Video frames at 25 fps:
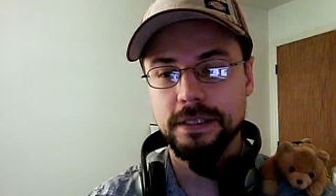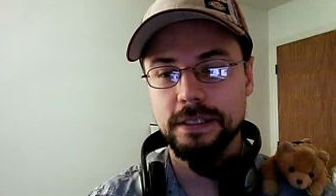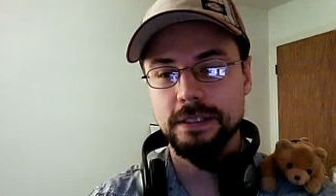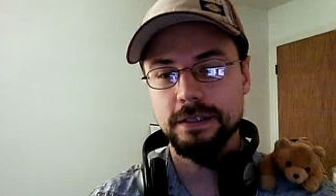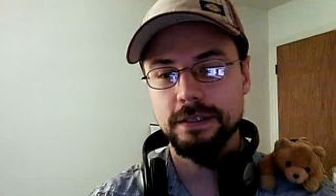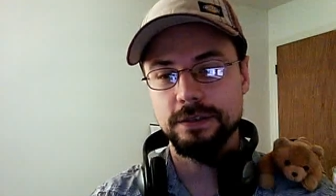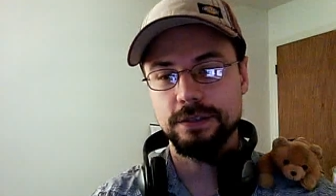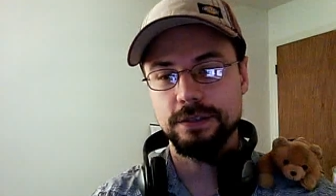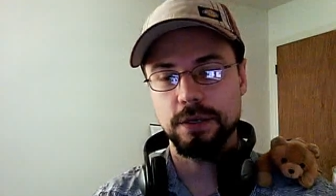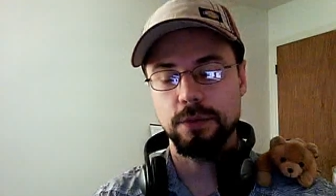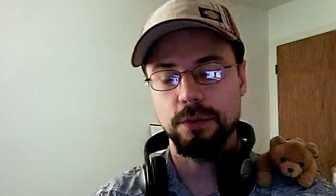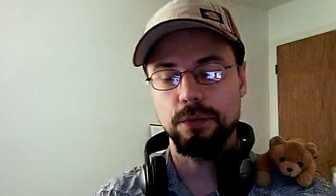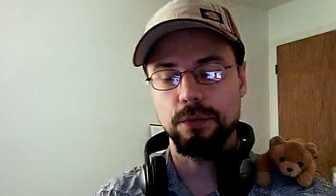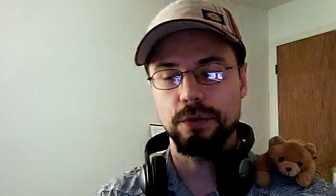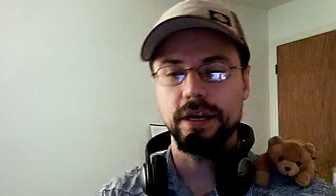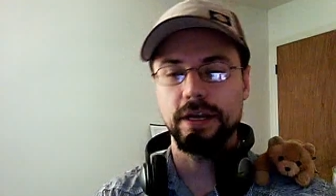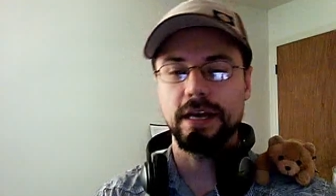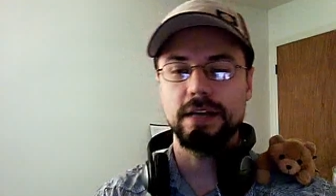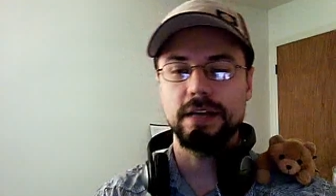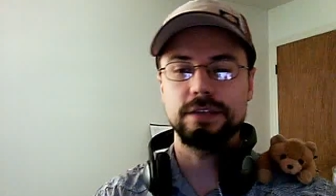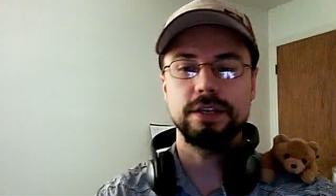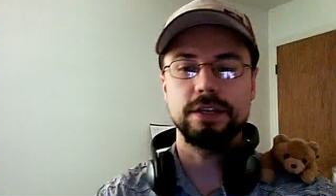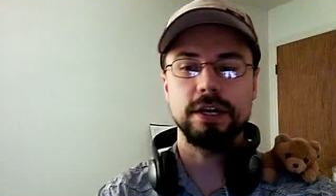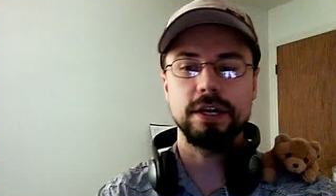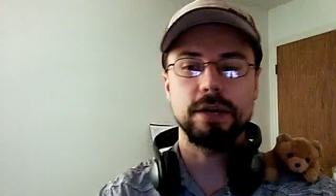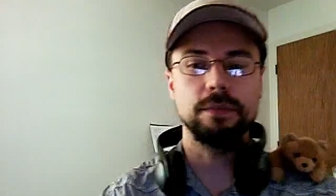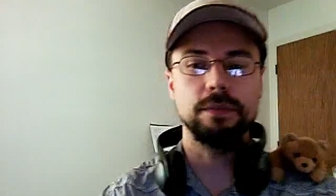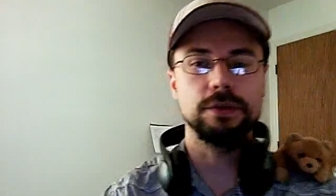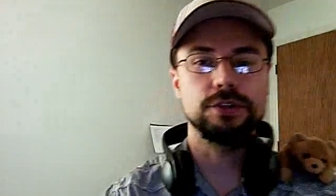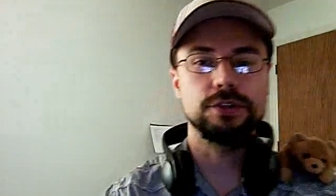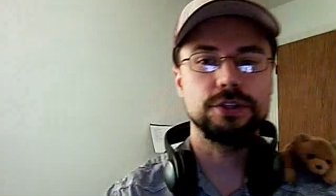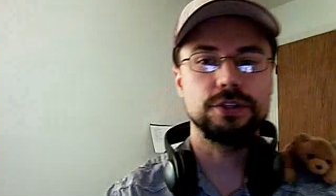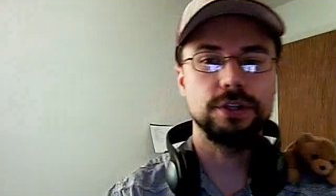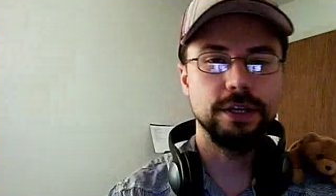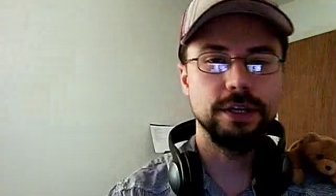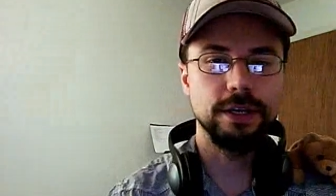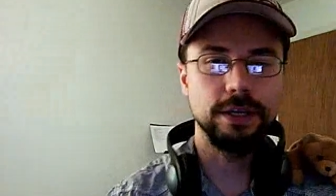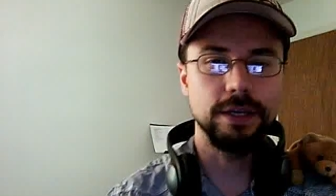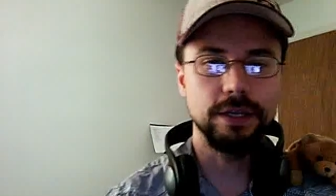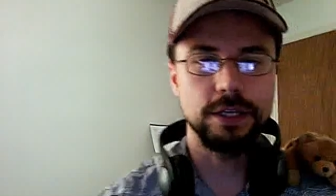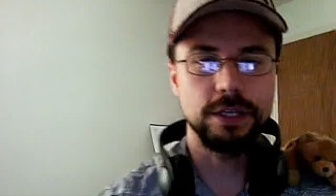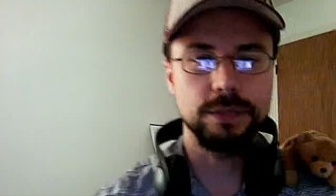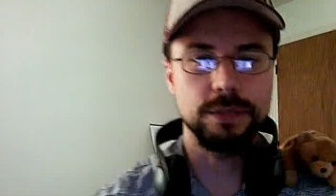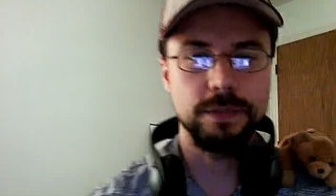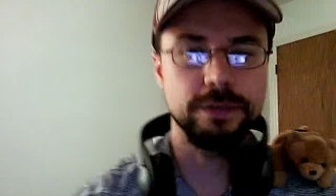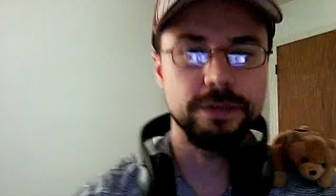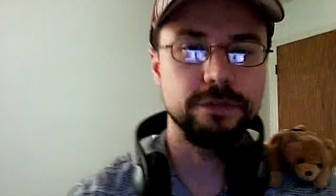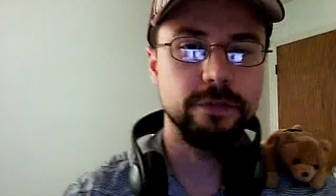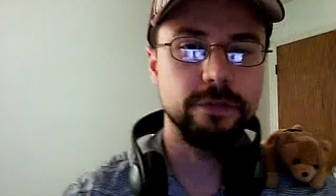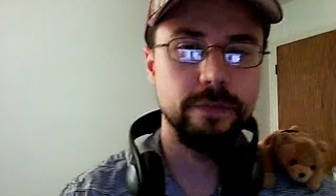somewhere in high sec missioning in
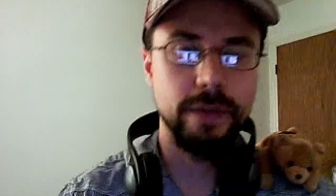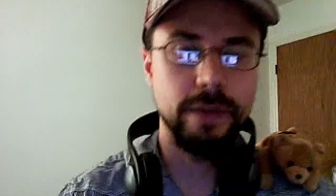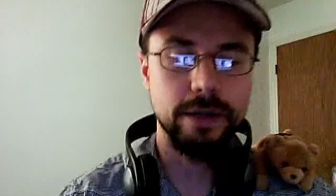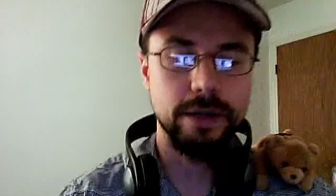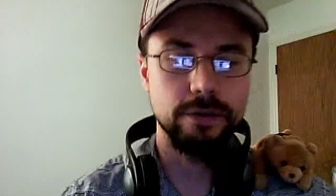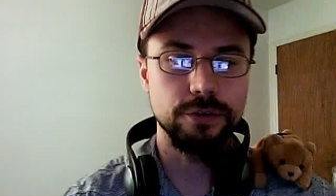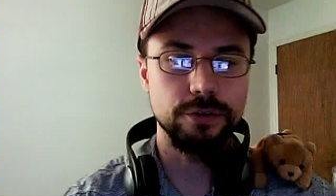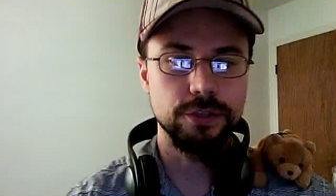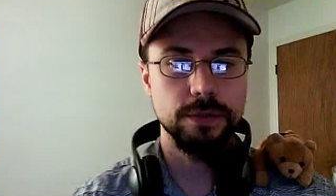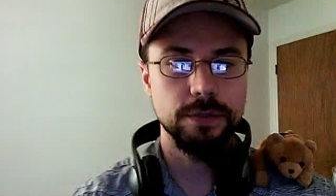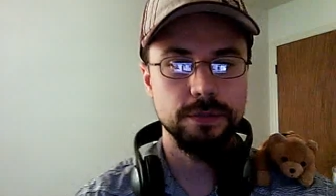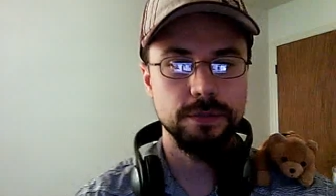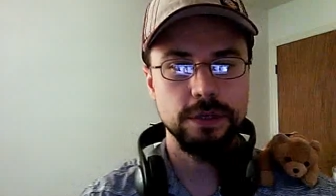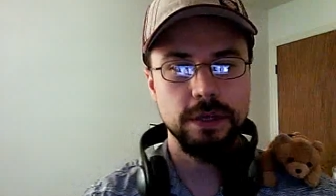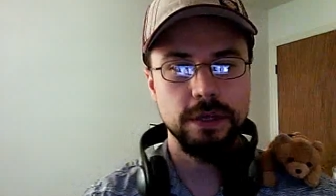expensive battleships.